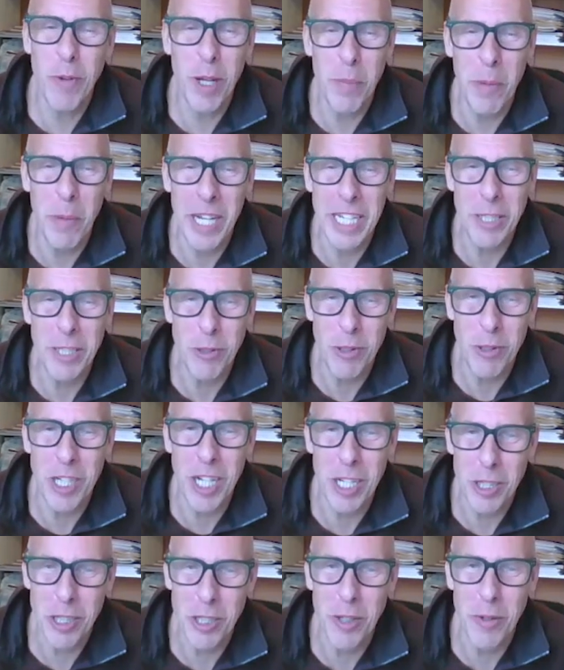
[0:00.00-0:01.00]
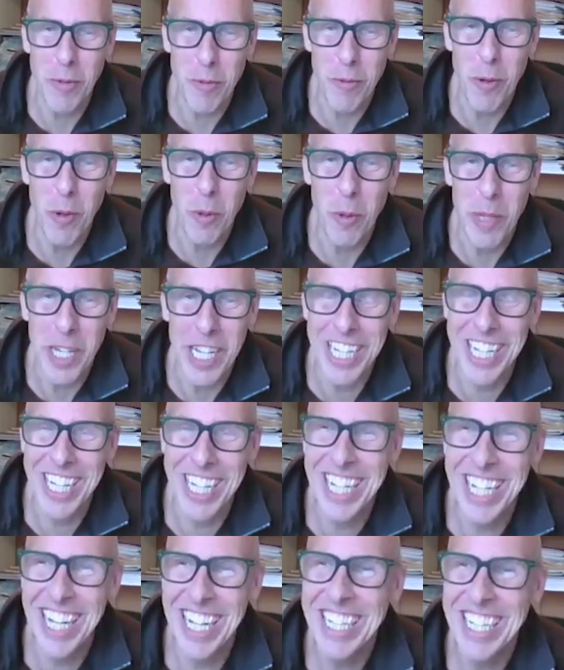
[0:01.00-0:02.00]
write my introduction for me.
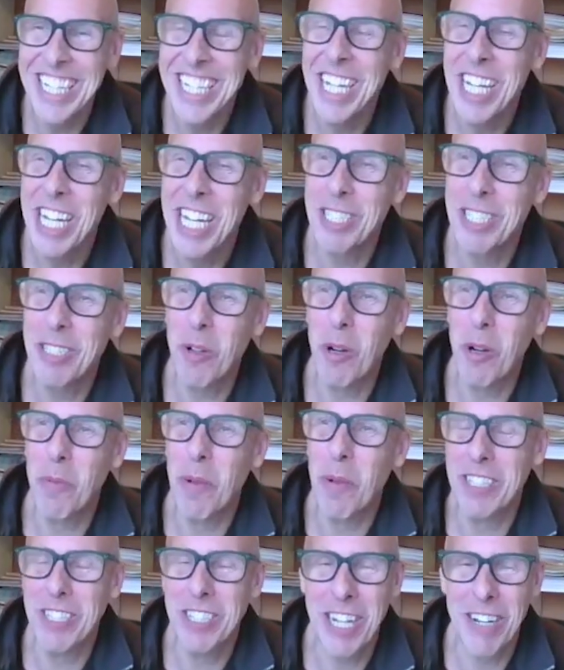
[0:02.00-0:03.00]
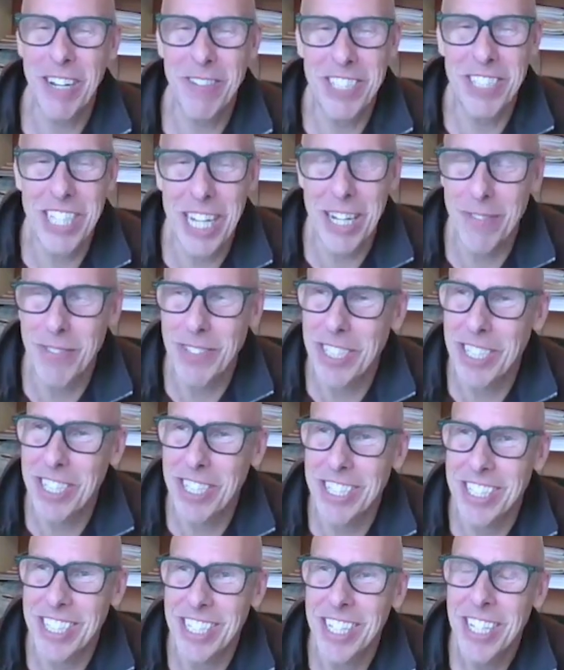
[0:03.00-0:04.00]
It's all about charity
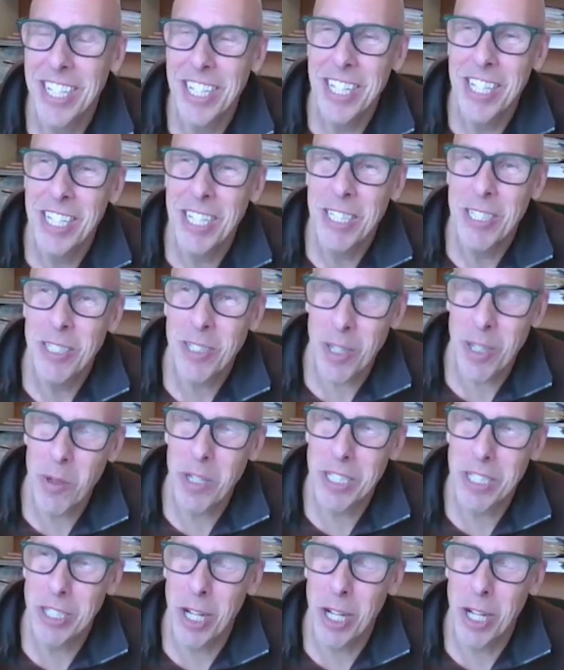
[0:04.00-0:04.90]
advertising. So I